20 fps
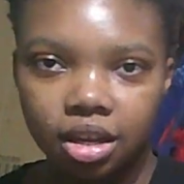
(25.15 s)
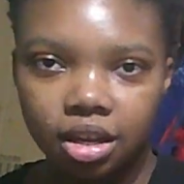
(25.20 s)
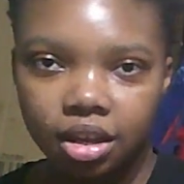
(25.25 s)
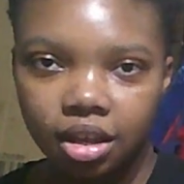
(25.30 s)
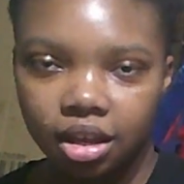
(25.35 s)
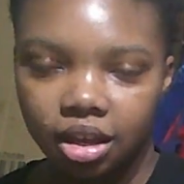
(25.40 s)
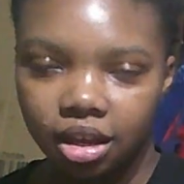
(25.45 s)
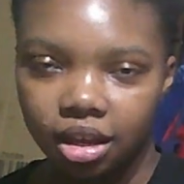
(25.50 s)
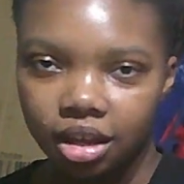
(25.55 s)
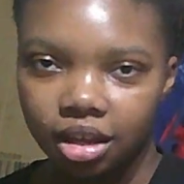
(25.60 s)

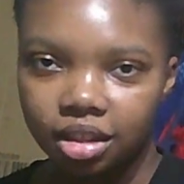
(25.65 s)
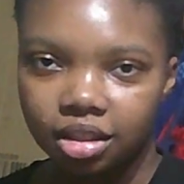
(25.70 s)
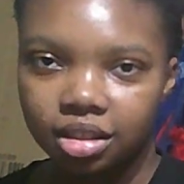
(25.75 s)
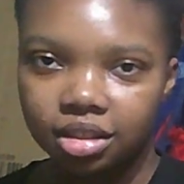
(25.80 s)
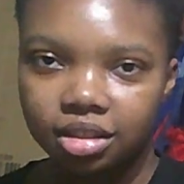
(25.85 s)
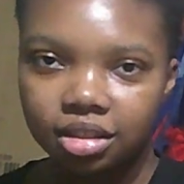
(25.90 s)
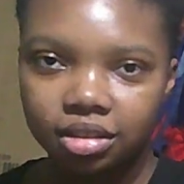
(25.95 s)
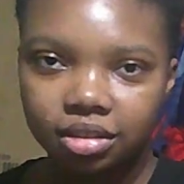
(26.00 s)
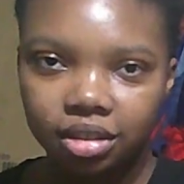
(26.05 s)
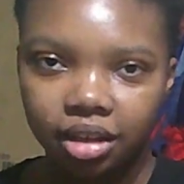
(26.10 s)

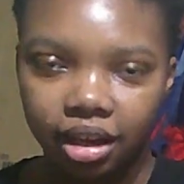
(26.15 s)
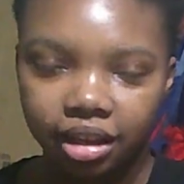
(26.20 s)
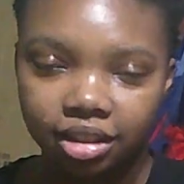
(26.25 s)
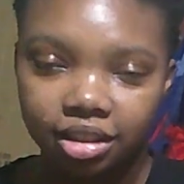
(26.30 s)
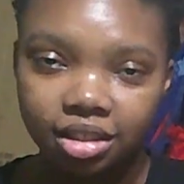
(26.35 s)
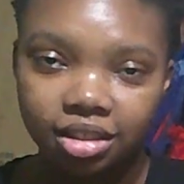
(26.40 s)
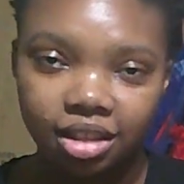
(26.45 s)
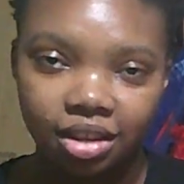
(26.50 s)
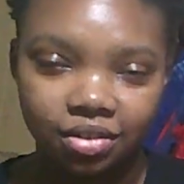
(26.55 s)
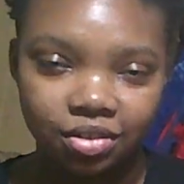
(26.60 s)
I think
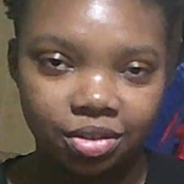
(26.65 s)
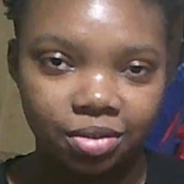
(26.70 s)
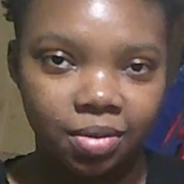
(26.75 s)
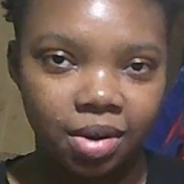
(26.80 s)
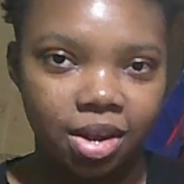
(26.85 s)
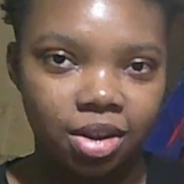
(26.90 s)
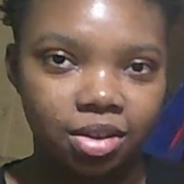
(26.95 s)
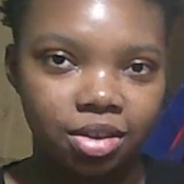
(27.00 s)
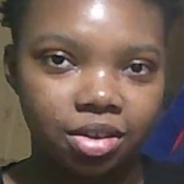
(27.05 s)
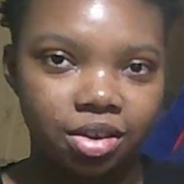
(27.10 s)
that was a
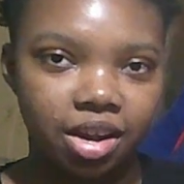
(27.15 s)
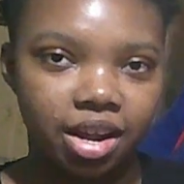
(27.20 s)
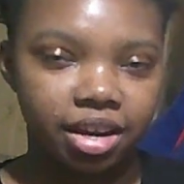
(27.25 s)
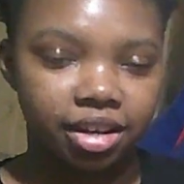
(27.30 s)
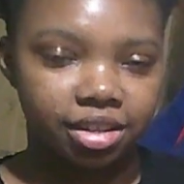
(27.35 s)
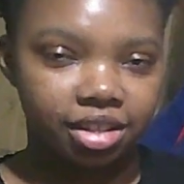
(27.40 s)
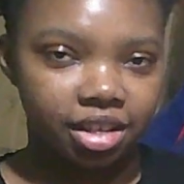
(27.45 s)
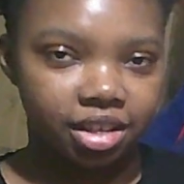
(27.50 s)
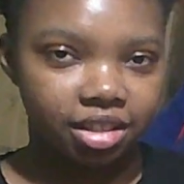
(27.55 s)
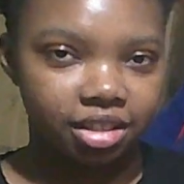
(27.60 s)
while ago. I
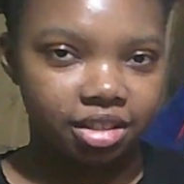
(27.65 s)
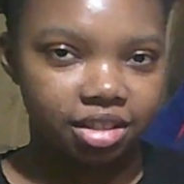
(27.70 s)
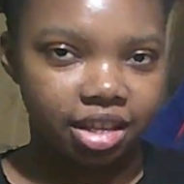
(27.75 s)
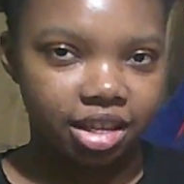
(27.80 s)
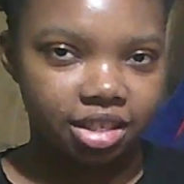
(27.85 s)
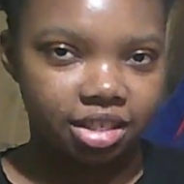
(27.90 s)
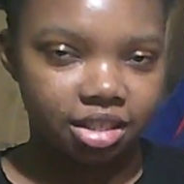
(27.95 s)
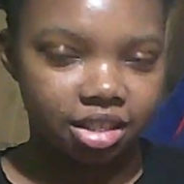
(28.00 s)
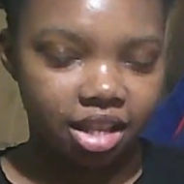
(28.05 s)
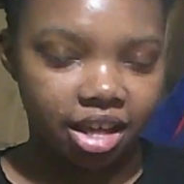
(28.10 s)
think that's
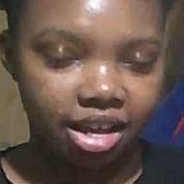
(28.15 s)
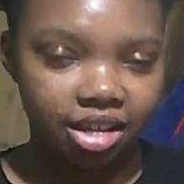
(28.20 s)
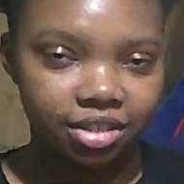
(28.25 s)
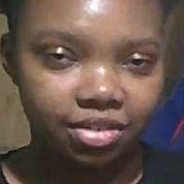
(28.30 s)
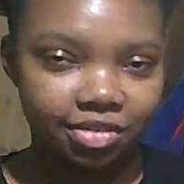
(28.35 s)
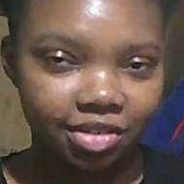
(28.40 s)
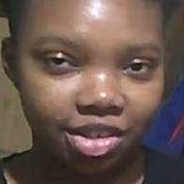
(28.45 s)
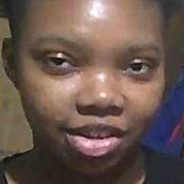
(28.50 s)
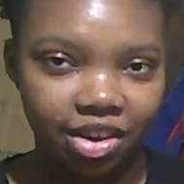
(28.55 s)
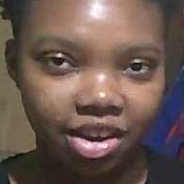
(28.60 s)
the last
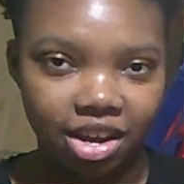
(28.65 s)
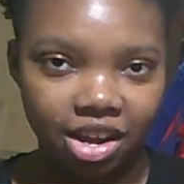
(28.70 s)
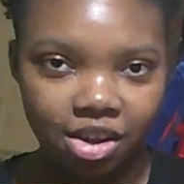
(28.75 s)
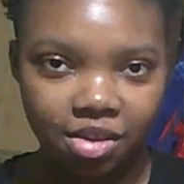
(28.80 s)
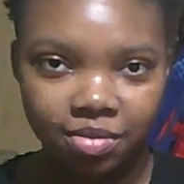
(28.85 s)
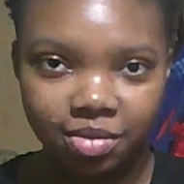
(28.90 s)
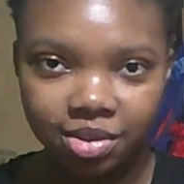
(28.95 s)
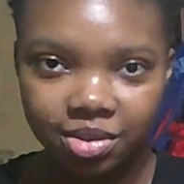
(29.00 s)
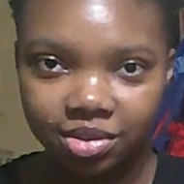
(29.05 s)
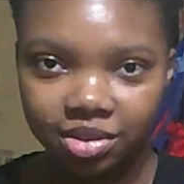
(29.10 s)
video I
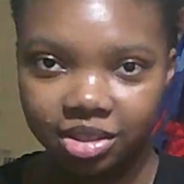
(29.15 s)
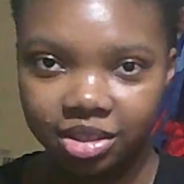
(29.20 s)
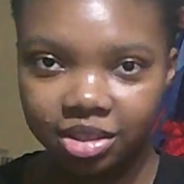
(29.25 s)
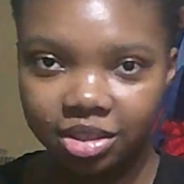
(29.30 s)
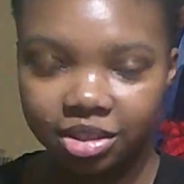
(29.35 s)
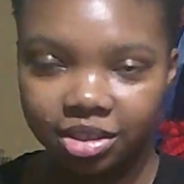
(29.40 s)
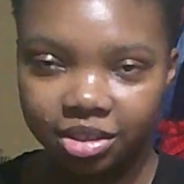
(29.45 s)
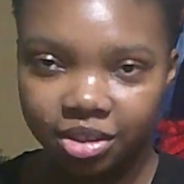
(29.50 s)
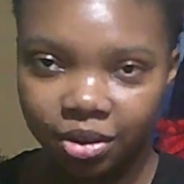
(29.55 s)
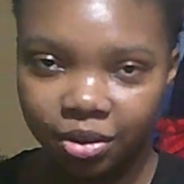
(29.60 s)
uploaded.
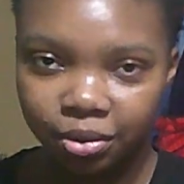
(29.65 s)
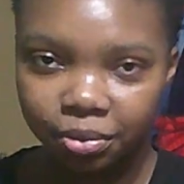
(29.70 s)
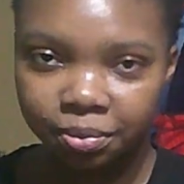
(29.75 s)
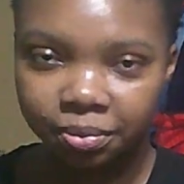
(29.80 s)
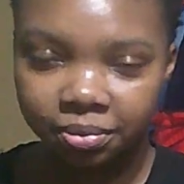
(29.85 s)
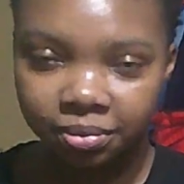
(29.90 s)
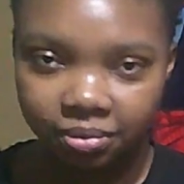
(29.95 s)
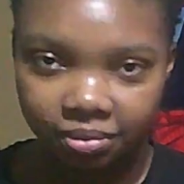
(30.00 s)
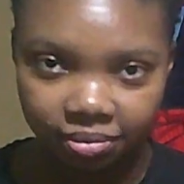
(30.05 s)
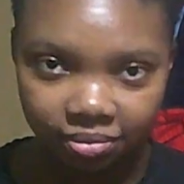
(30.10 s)
So,
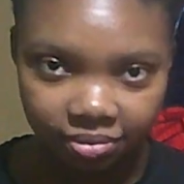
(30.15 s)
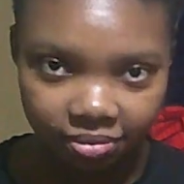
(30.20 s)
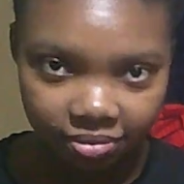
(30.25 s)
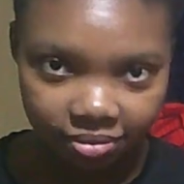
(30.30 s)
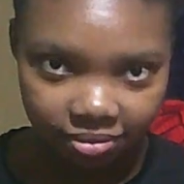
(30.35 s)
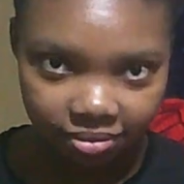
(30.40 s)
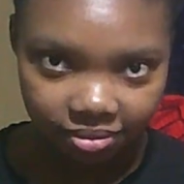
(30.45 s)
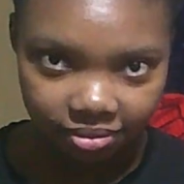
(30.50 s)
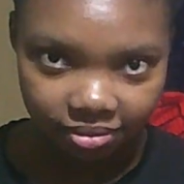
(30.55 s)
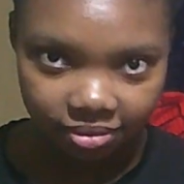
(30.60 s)

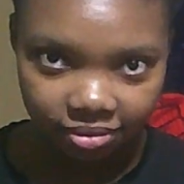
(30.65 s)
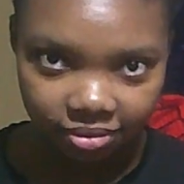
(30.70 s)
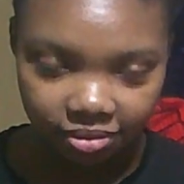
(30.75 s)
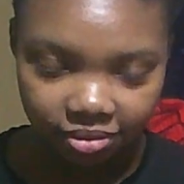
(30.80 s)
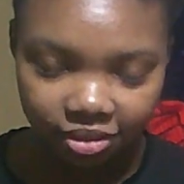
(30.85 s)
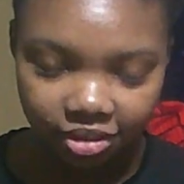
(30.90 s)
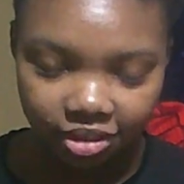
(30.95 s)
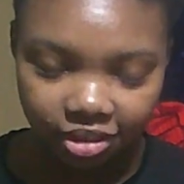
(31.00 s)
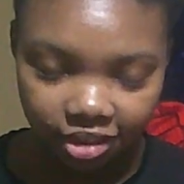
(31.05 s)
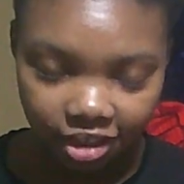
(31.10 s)

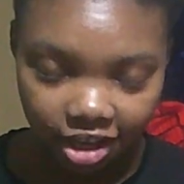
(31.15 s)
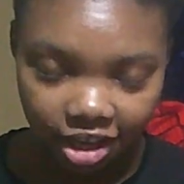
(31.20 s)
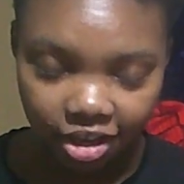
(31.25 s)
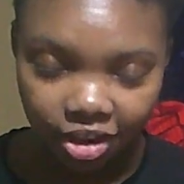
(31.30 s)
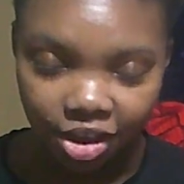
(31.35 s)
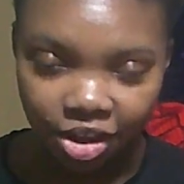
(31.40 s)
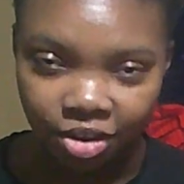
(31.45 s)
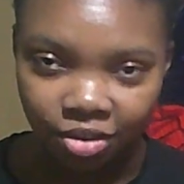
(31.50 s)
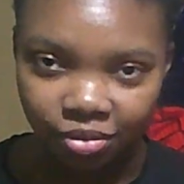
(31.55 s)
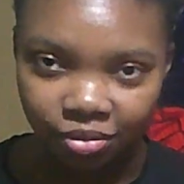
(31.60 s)

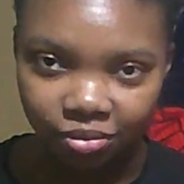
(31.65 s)
hello.